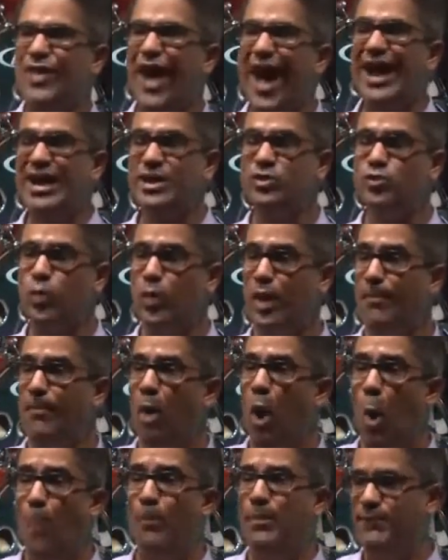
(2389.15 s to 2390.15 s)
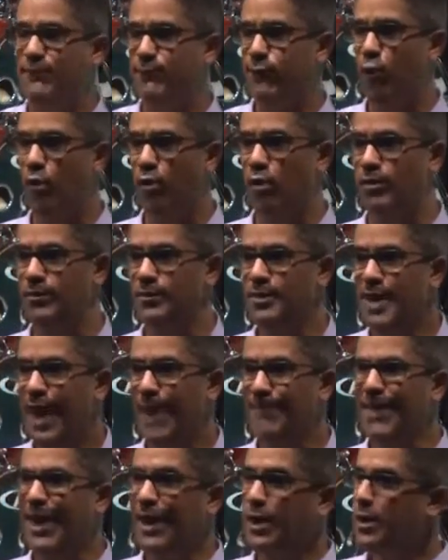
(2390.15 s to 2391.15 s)
That is what I'm hoping for.
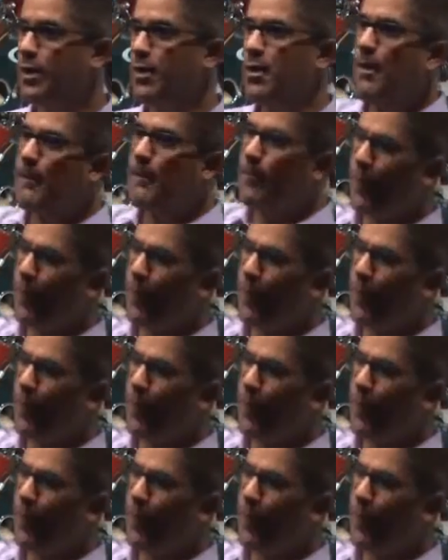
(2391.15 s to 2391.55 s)
I'm not going to